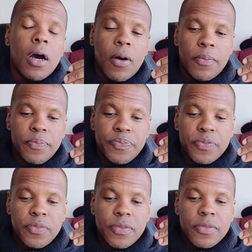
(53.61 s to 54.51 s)

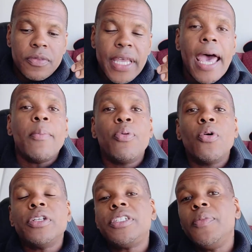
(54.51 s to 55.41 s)
that
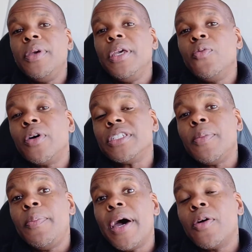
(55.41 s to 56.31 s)
board to me was
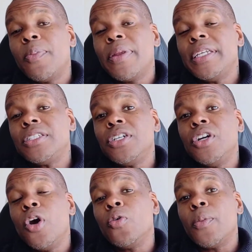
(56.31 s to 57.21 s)
the better place to
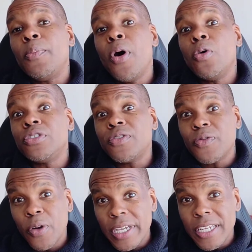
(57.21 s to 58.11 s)
go to
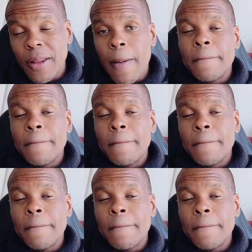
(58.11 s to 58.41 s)
post freight,